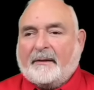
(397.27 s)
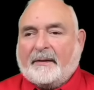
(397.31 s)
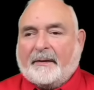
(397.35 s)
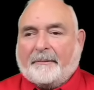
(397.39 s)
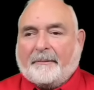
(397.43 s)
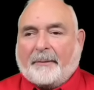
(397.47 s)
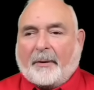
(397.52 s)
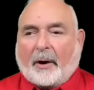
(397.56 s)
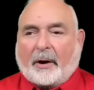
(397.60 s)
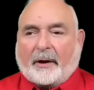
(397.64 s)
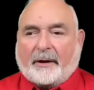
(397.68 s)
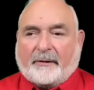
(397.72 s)
The
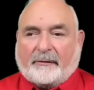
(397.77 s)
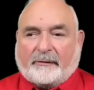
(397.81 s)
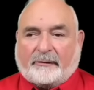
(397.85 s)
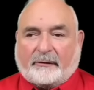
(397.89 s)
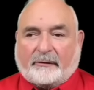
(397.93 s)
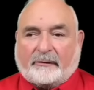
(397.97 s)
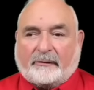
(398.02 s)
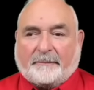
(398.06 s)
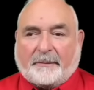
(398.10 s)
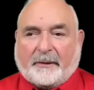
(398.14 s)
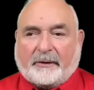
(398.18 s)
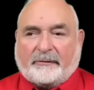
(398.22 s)
part is
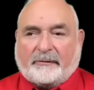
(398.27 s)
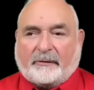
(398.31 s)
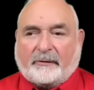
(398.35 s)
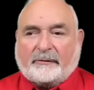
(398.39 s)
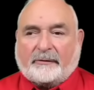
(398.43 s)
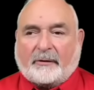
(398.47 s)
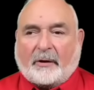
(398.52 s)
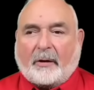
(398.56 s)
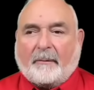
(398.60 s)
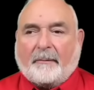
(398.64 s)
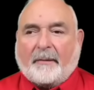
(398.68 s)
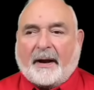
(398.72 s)

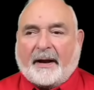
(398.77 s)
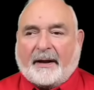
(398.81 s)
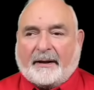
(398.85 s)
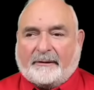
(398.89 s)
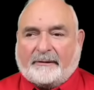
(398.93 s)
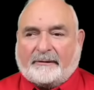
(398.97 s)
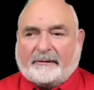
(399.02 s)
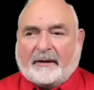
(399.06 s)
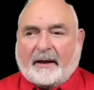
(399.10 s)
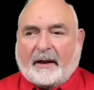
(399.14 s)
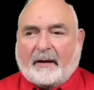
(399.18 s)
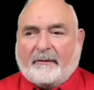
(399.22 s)
suspicious all by
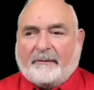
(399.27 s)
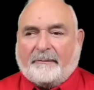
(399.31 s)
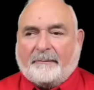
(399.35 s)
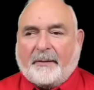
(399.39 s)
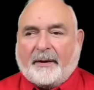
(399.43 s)
itself,